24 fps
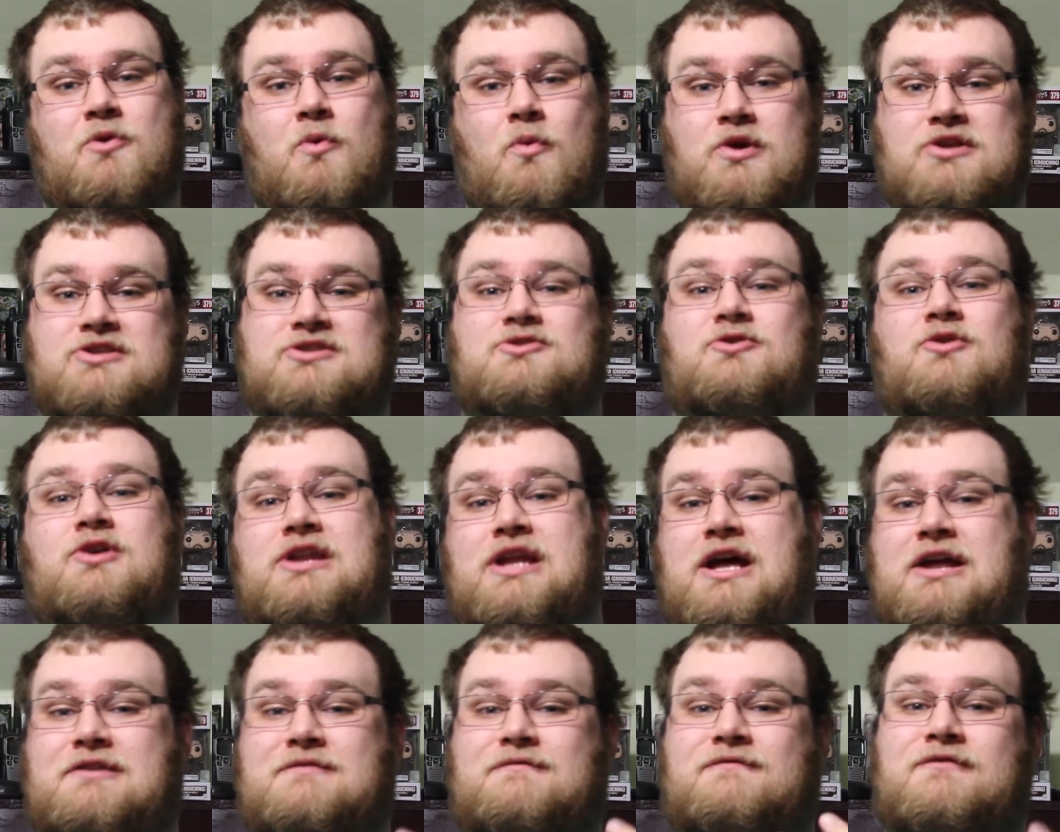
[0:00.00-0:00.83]
What's
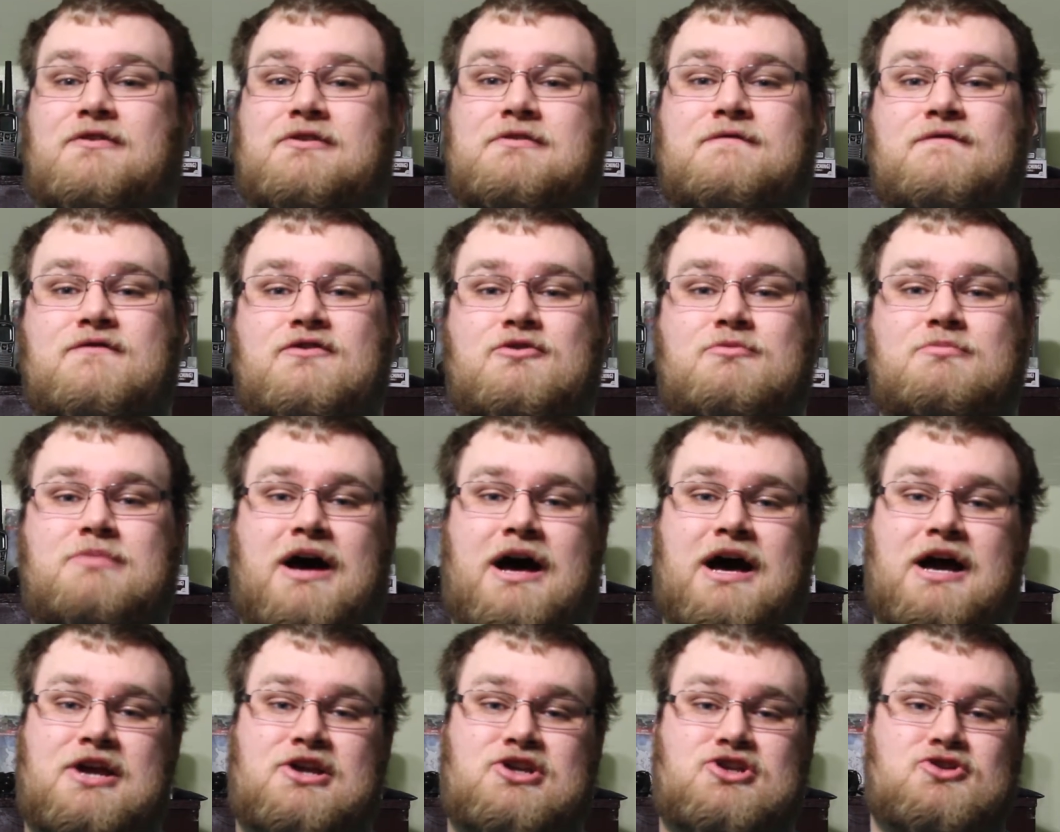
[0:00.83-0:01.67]
going on in front of you,
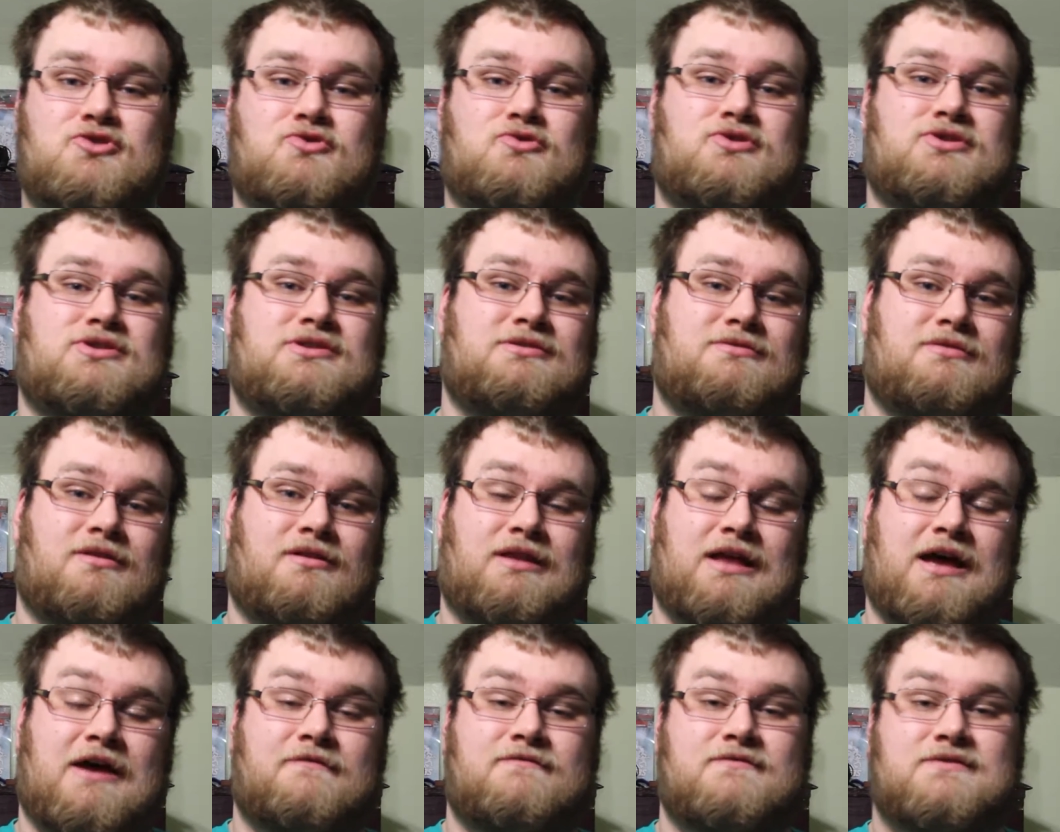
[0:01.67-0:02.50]
behind you, to the
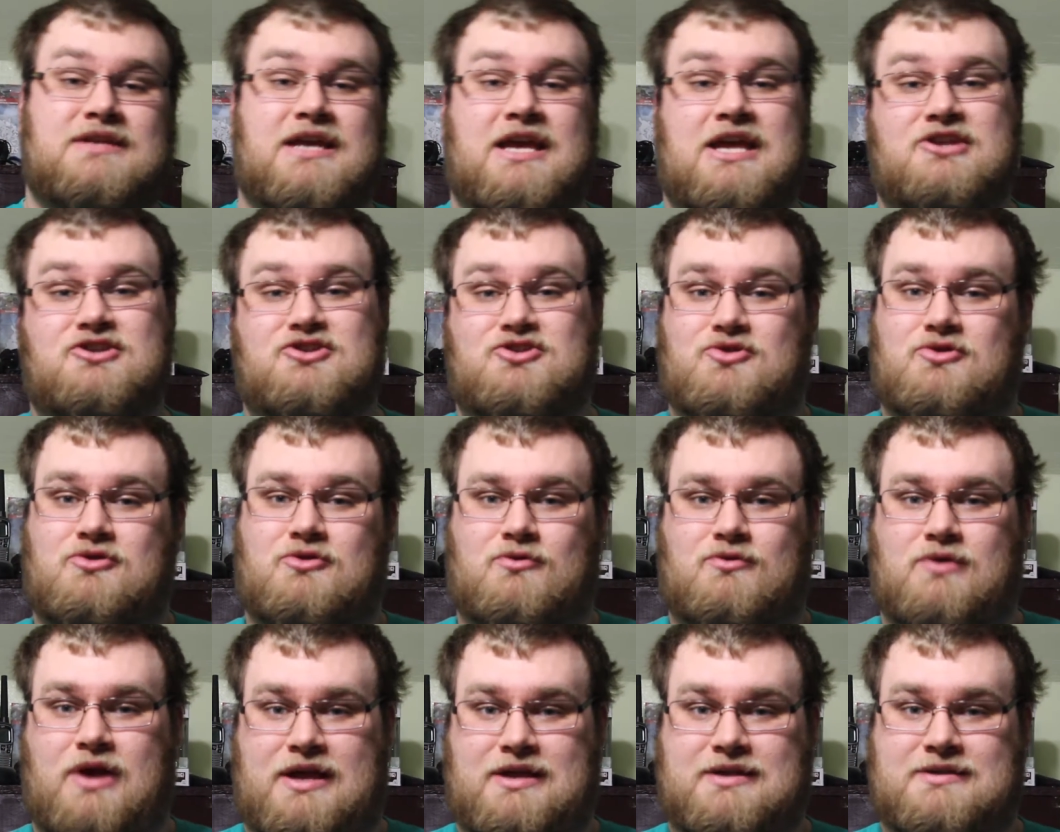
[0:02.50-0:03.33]
left, and to
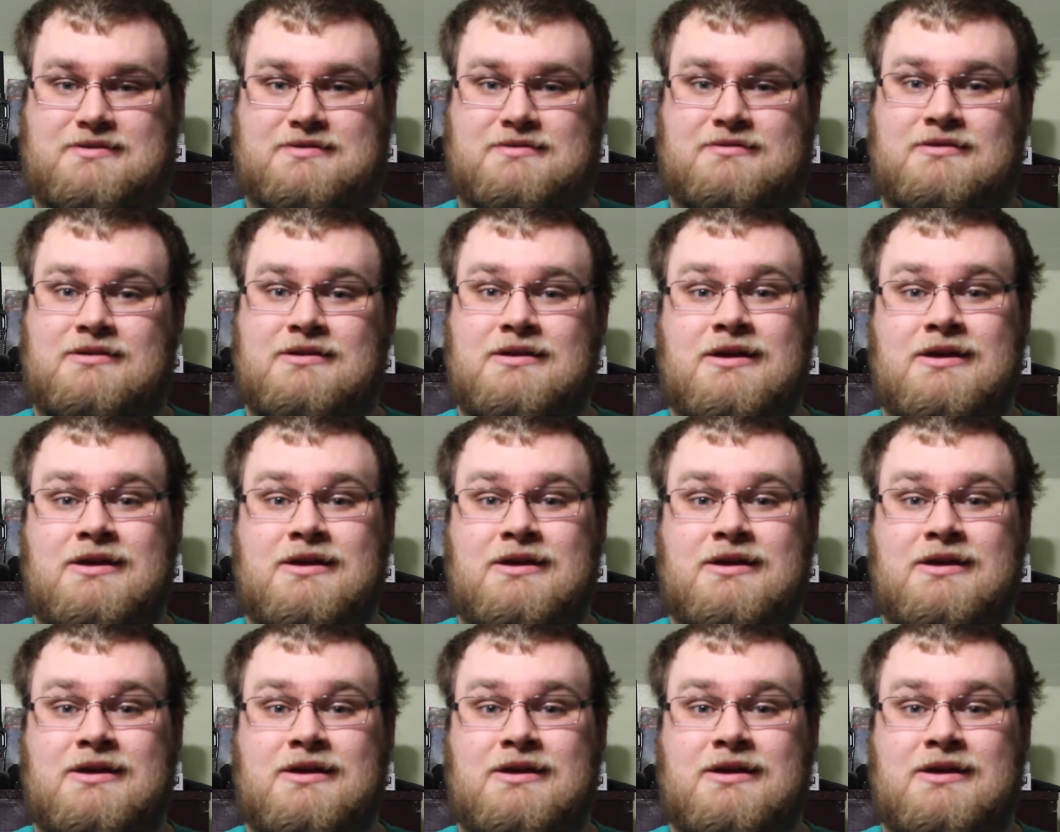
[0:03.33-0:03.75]
the right.